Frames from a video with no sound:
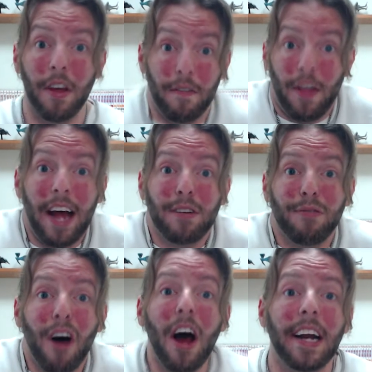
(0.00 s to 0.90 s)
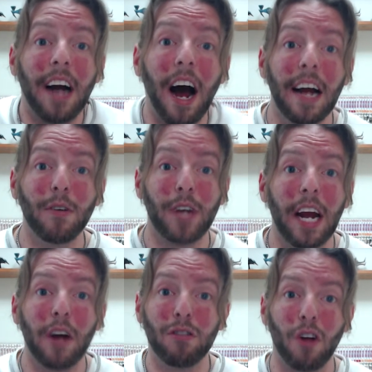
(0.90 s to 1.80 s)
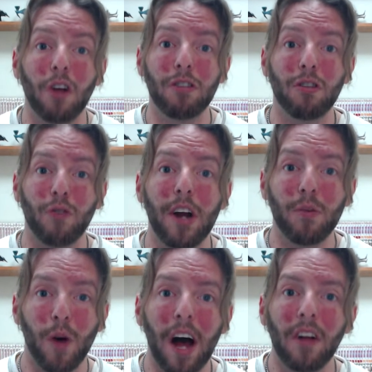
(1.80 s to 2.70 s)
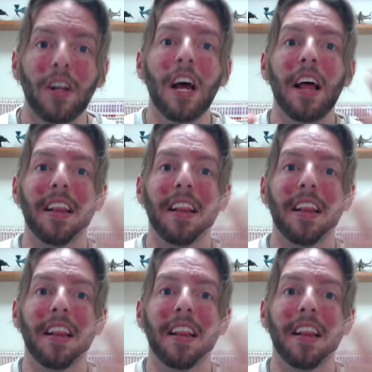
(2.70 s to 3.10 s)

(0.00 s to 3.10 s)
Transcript: That's fine. I don't care as long as it's written well.